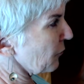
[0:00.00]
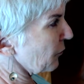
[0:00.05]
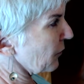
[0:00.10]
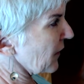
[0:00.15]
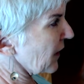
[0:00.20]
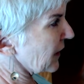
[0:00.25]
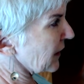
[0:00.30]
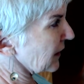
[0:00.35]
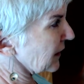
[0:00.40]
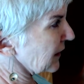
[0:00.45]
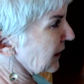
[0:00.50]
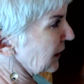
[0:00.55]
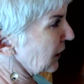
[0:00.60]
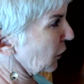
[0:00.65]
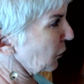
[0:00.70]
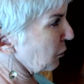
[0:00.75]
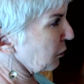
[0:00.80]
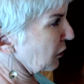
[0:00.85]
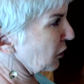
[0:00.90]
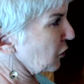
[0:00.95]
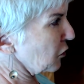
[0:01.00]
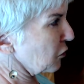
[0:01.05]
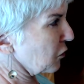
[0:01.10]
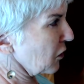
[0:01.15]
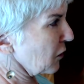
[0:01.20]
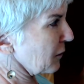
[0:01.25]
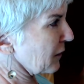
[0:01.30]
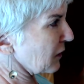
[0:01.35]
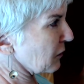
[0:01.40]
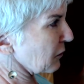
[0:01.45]
and a little blue
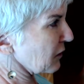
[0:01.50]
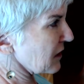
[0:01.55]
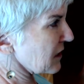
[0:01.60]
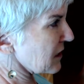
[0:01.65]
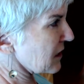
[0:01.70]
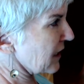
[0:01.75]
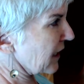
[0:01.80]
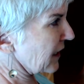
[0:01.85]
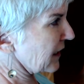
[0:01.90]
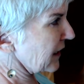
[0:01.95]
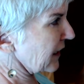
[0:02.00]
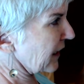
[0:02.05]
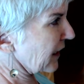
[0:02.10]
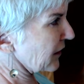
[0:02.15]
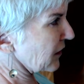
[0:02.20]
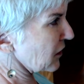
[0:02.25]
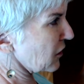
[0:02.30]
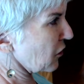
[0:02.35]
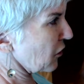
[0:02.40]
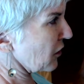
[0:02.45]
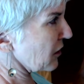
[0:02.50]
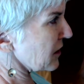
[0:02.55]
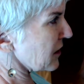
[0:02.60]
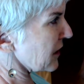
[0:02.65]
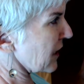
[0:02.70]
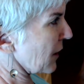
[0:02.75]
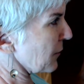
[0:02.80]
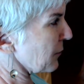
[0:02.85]
woman was standing on the doorstep.